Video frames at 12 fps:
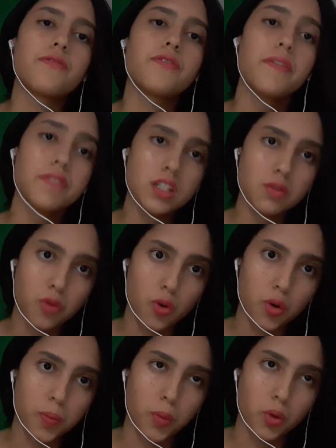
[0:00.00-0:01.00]

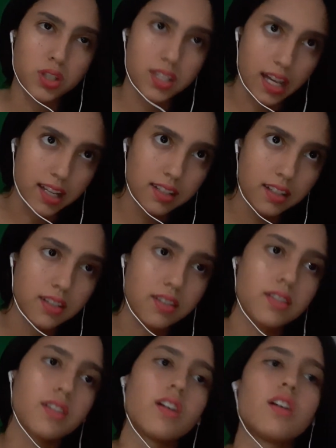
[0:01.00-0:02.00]
54%
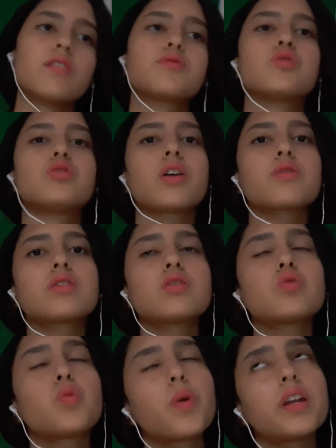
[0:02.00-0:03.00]
of
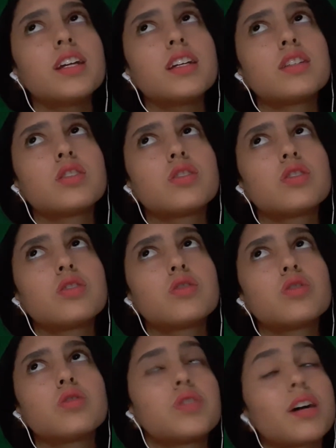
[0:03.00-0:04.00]
2012 to